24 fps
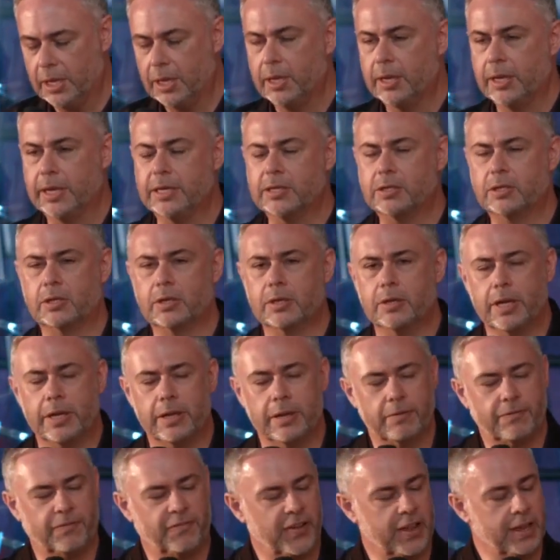His,
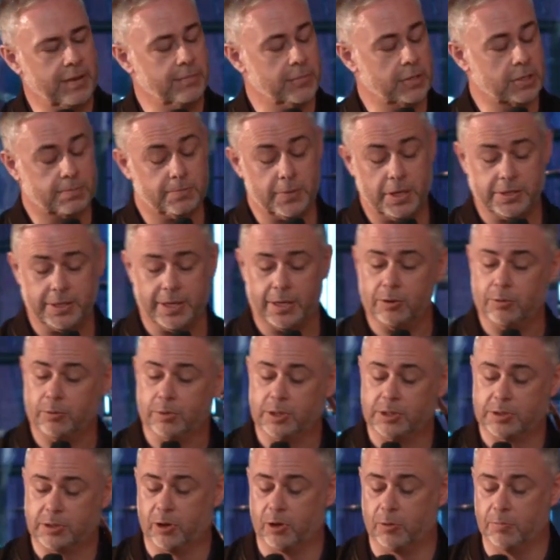his famous, my dad always
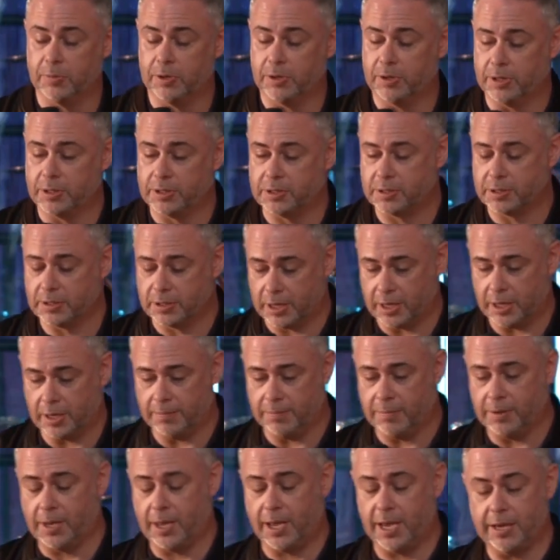told me this um,
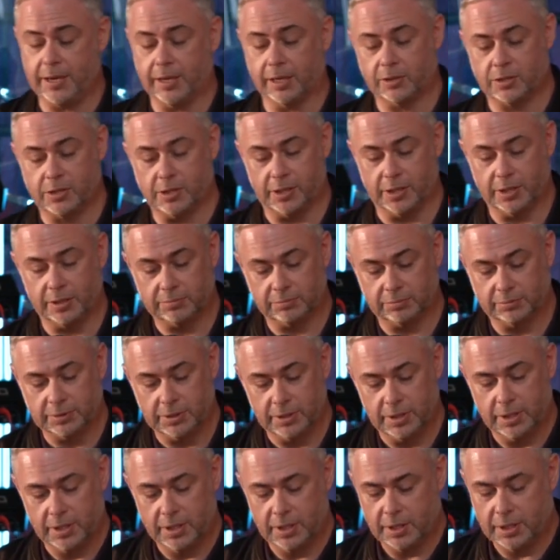line actually.
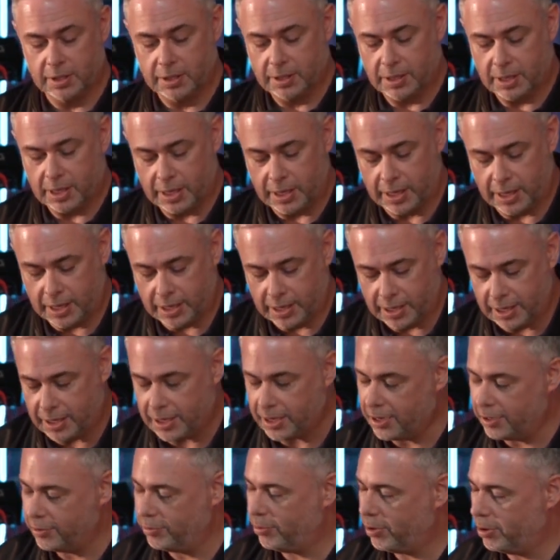Uh,
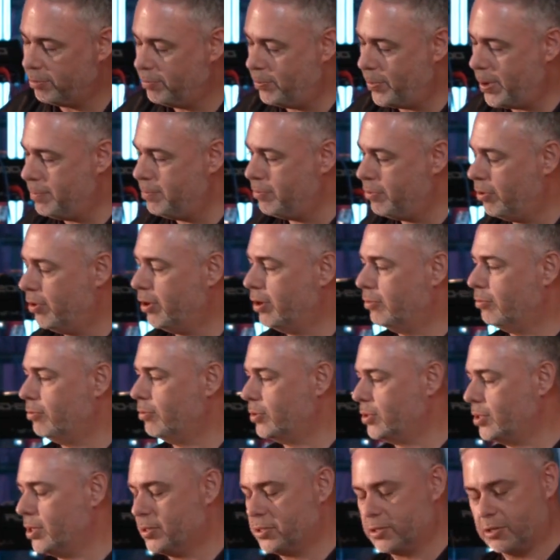I remember it.
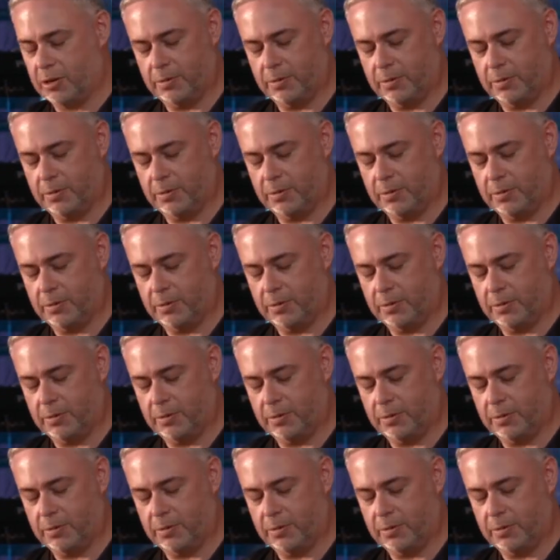Uh, so,